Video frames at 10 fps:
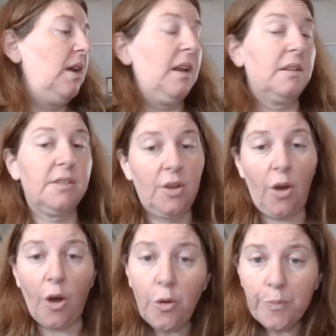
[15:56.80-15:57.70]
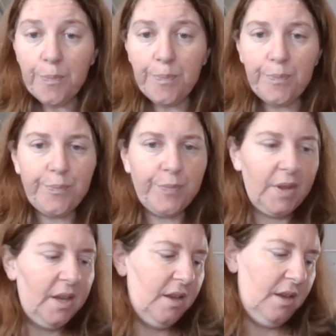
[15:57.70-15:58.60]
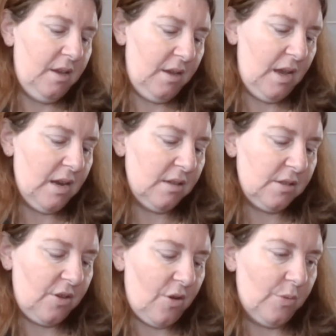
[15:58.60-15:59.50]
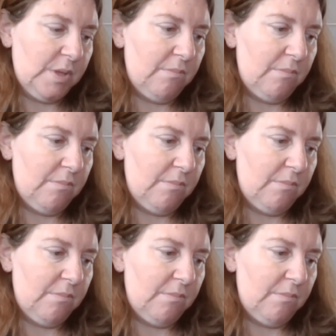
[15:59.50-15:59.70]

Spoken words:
Alison Cole. Alison Cole was